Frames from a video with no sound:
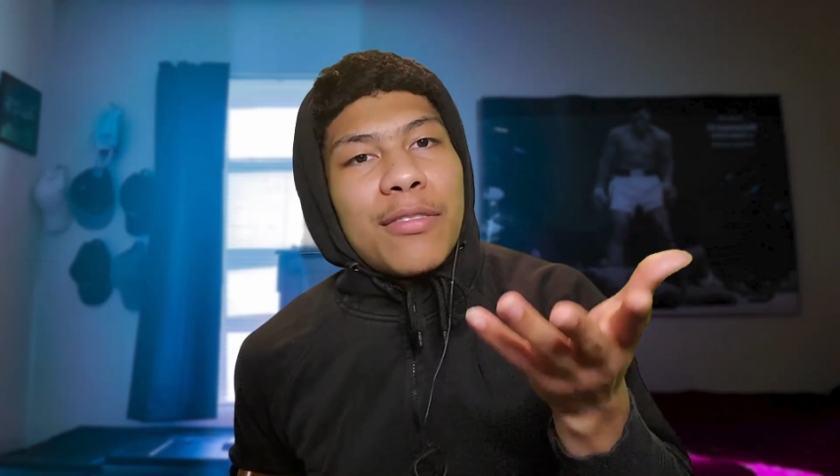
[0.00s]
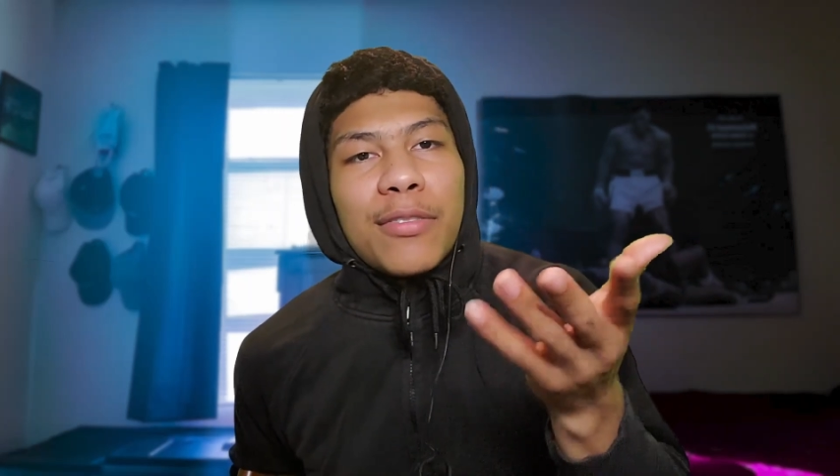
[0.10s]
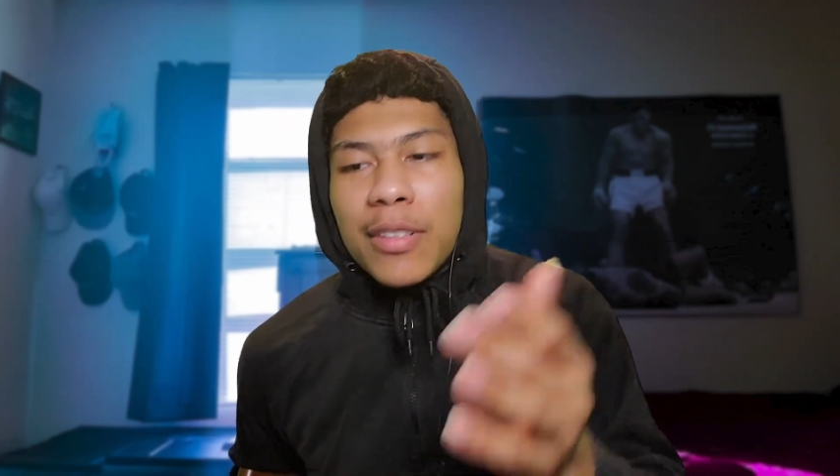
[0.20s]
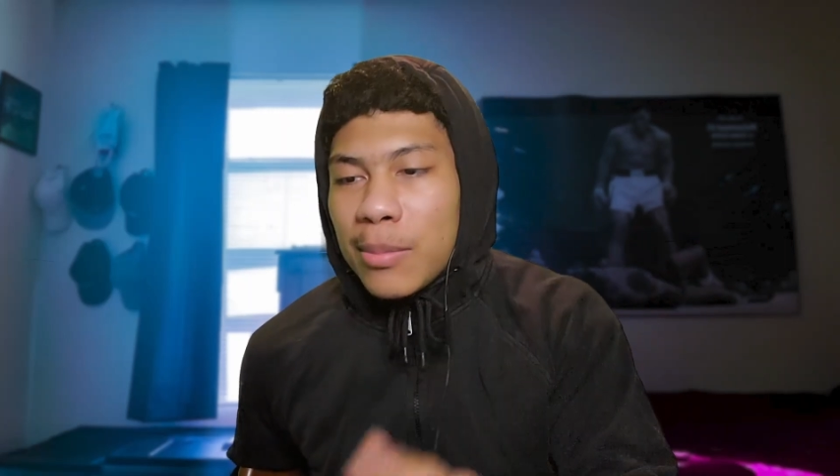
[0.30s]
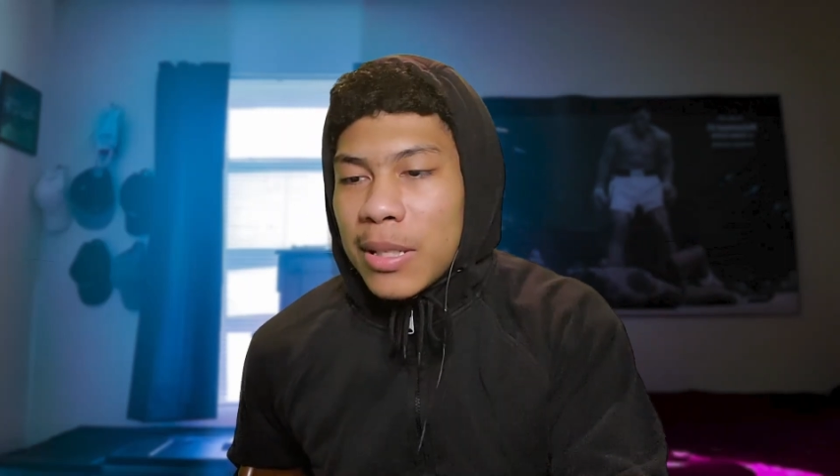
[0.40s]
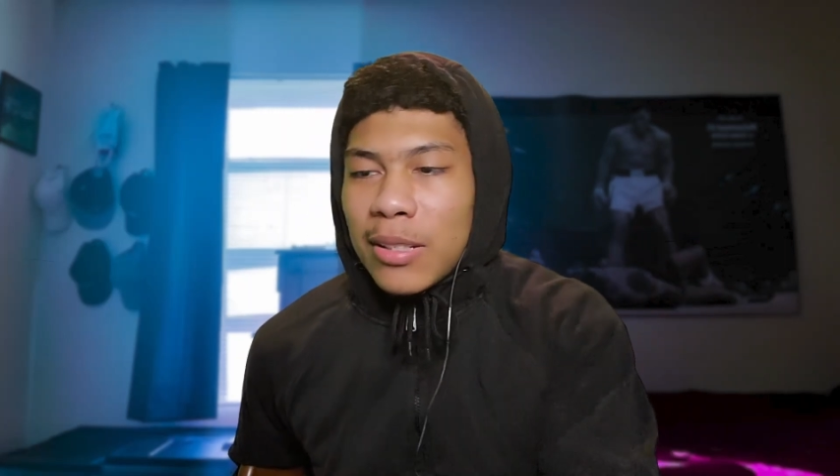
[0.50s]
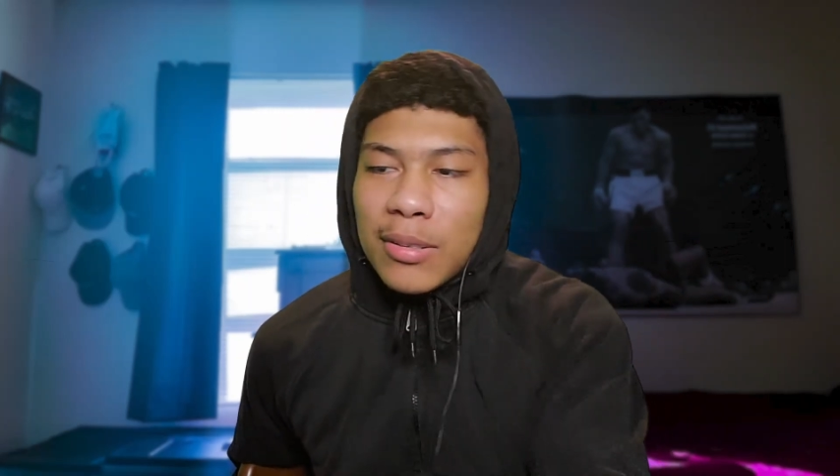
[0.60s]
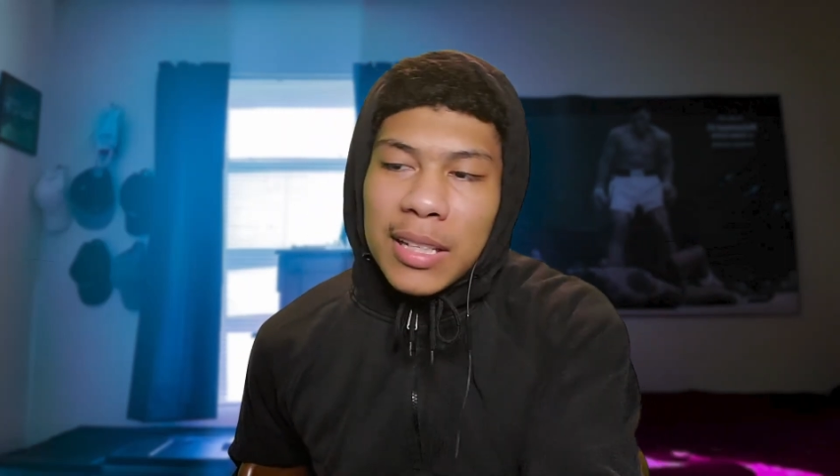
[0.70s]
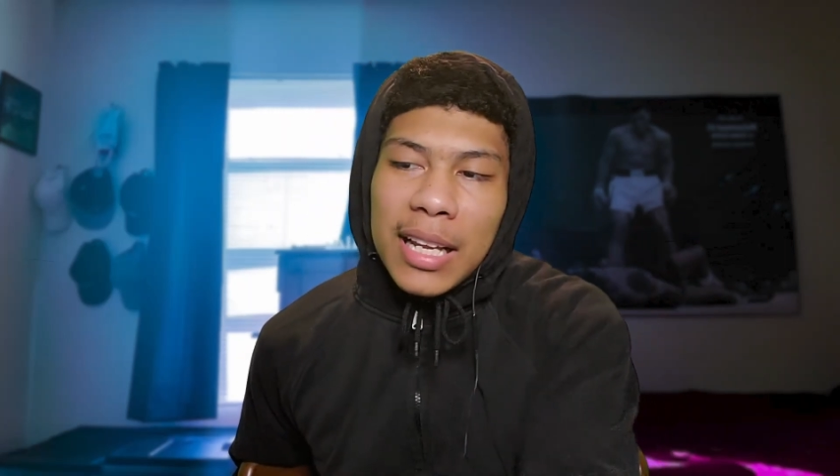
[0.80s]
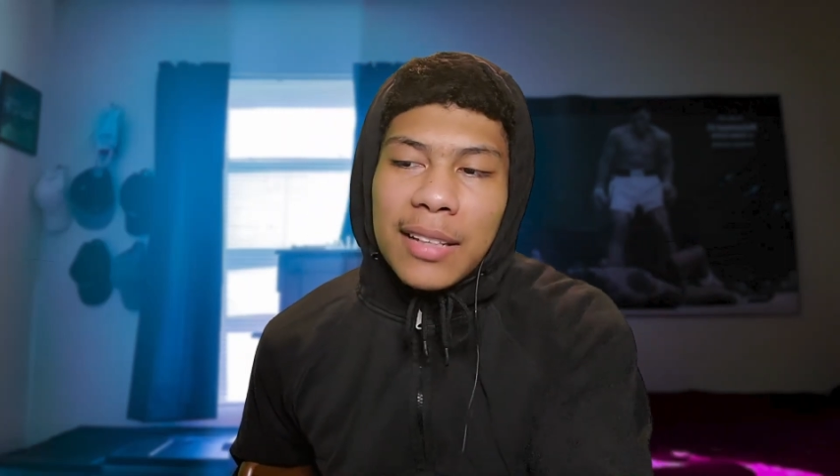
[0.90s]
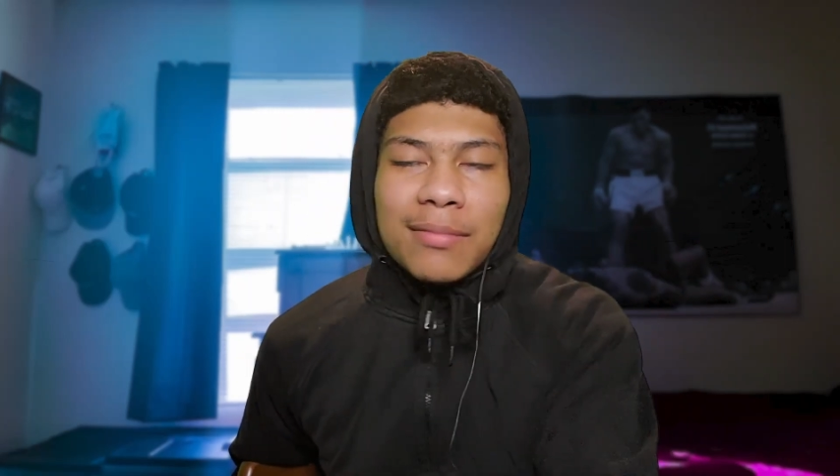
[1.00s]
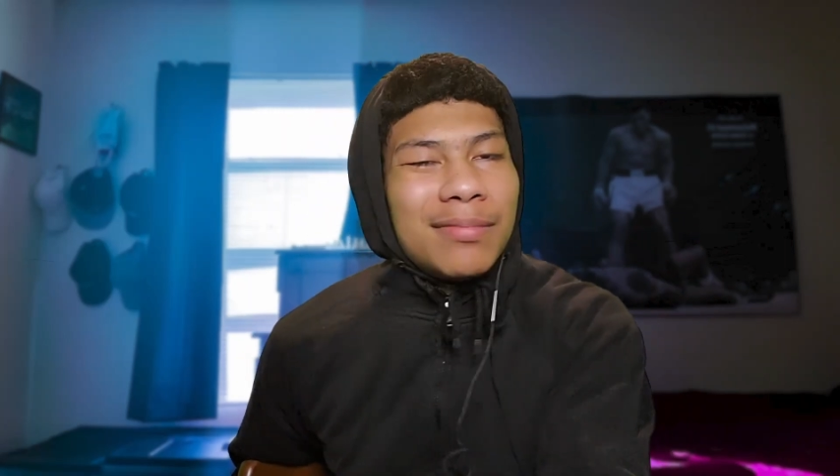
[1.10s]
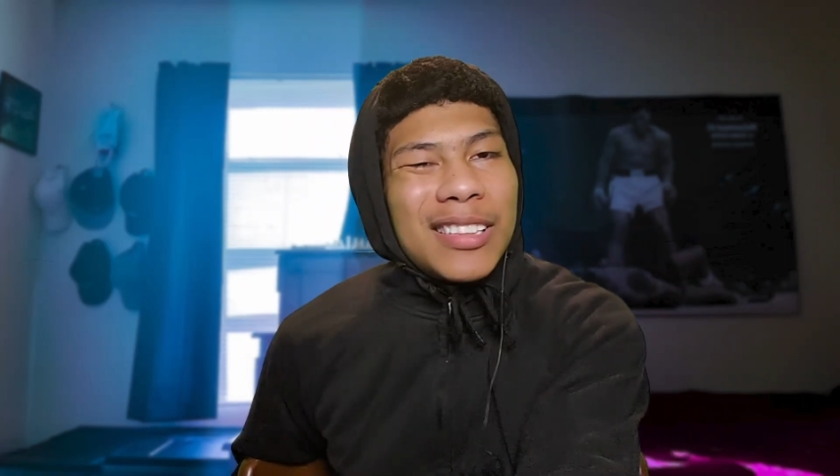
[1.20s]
you feel me, so it's like, you